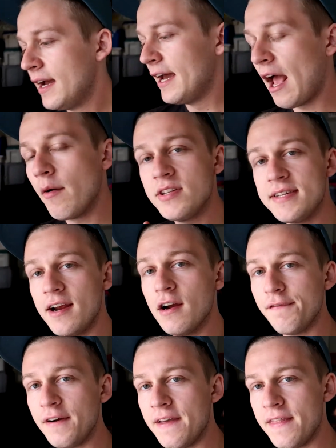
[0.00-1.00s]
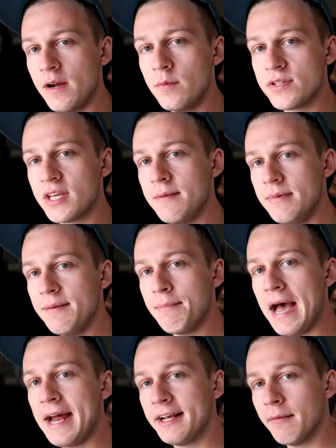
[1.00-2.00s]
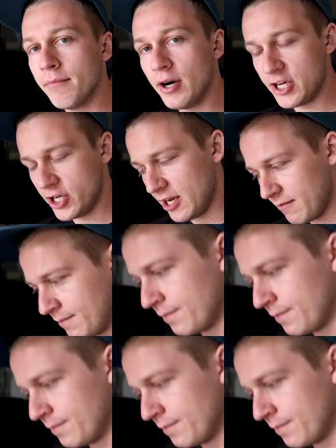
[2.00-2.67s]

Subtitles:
And I was terrified that it was going to be bad compression.